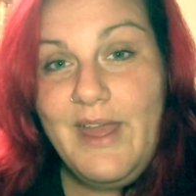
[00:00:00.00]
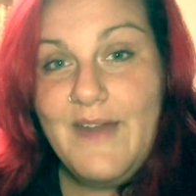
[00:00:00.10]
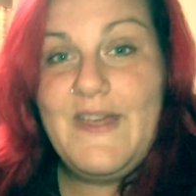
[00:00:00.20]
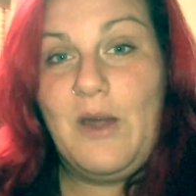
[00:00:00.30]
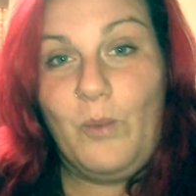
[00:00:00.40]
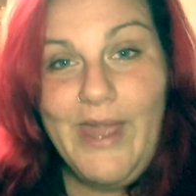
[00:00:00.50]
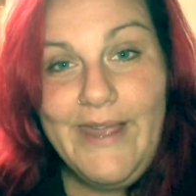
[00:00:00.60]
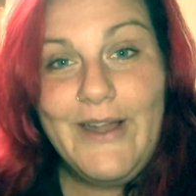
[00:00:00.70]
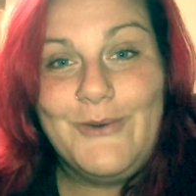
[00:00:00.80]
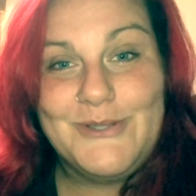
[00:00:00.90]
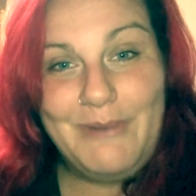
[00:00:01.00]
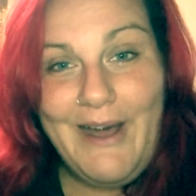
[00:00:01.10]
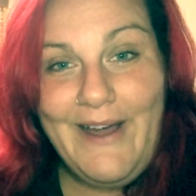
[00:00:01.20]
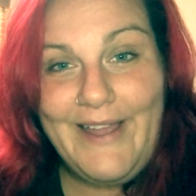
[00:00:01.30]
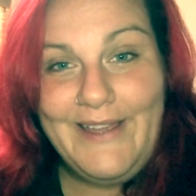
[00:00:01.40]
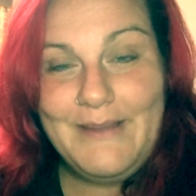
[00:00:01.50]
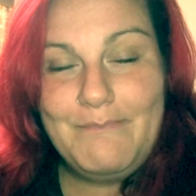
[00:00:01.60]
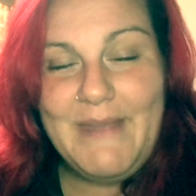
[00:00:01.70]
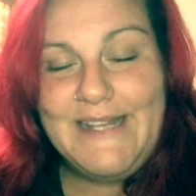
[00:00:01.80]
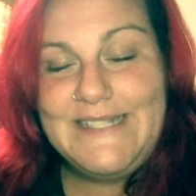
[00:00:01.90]
that week goes by,
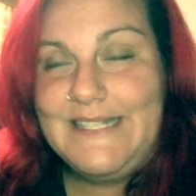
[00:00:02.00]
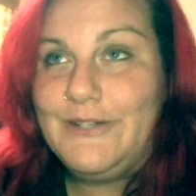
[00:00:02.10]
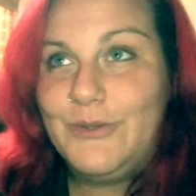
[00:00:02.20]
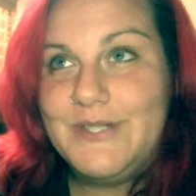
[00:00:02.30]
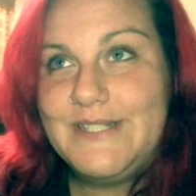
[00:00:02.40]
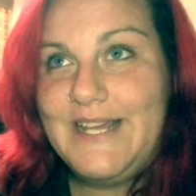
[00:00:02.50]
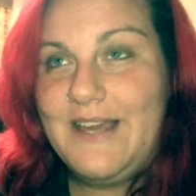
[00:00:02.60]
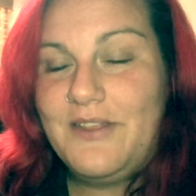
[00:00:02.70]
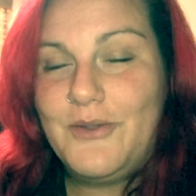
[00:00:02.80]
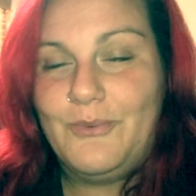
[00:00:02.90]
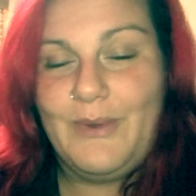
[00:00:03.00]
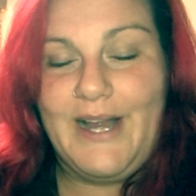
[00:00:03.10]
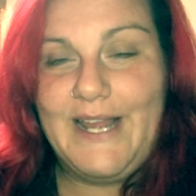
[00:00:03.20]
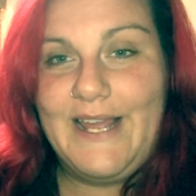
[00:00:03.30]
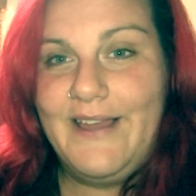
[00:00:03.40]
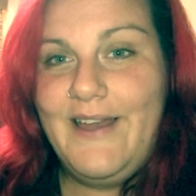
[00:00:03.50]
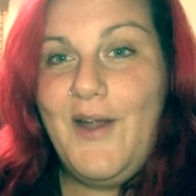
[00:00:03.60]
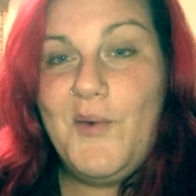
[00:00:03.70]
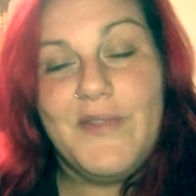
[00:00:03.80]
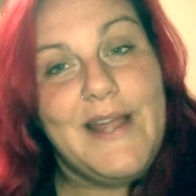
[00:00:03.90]
me tickled to death, ready.
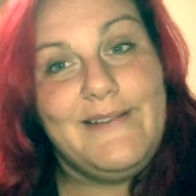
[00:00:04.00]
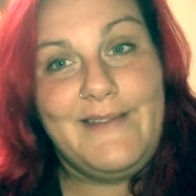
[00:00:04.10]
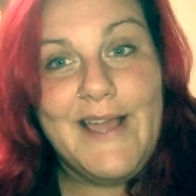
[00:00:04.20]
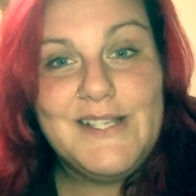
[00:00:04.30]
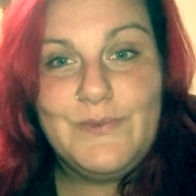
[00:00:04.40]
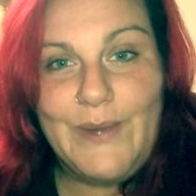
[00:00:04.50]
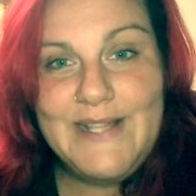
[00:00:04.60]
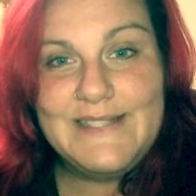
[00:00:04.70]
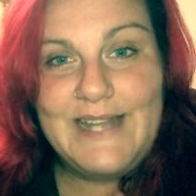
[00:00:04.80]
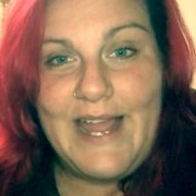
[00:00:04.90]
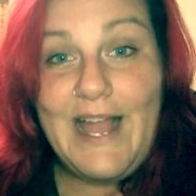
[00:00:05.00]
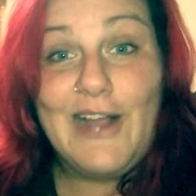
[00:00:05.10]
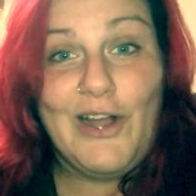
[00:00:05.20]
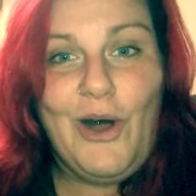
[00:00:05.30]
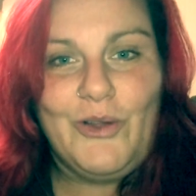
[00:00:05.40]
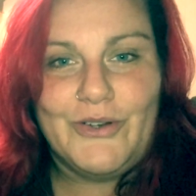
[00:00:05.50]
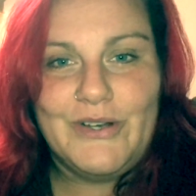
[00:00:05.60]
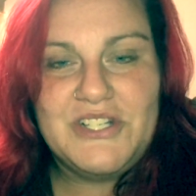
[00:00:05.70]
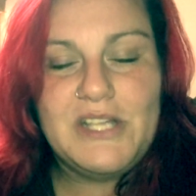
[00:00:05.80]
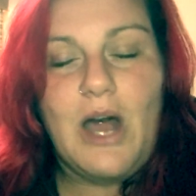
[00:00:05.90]
Well, that next Wednesday, I called her
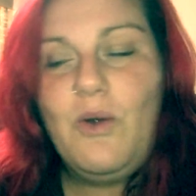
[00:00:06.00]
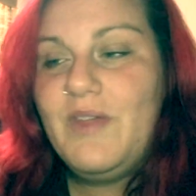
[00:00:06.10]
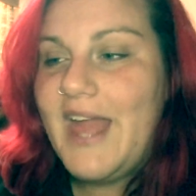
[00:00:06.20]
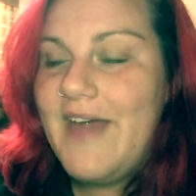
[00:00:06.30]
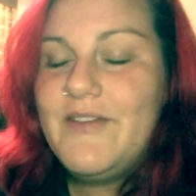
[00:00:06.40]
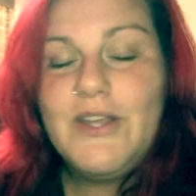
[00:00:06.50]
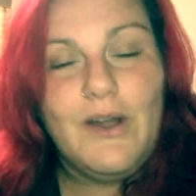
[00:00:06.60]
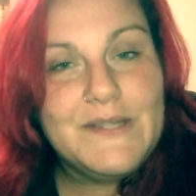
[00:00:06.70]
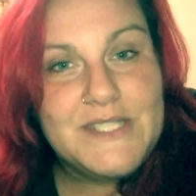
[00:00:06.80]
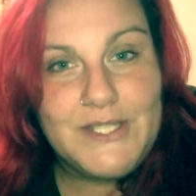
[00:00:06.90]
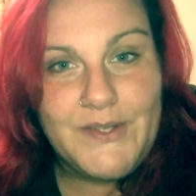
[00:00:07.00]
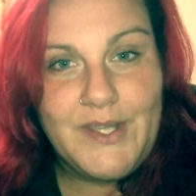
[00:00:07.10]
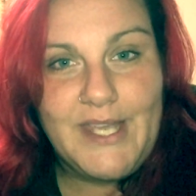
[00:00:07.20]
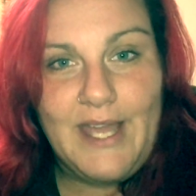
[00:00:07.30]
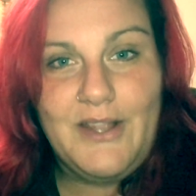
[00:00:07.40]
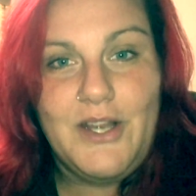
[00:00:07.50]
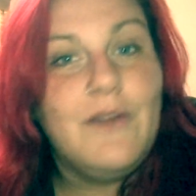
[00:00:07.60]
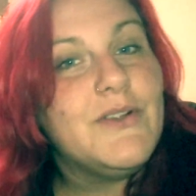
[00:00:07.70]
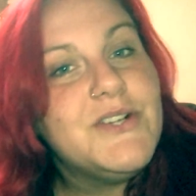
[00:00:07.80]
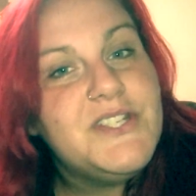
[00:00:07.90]
and she said, oh, they haven't got to you
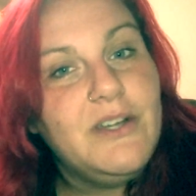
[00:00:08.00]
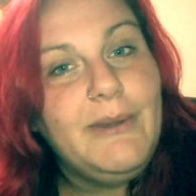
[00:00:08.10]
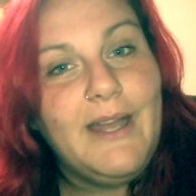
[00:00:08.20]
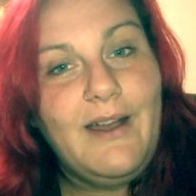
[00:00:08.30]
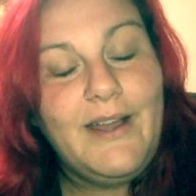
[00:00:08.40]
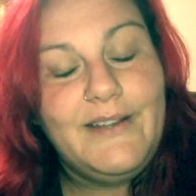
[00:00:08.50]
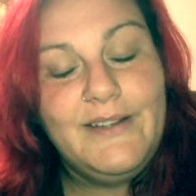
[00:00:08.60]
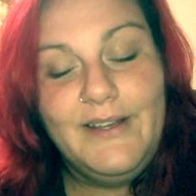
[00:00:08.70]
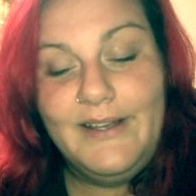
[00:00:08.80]
yet. They're still behind.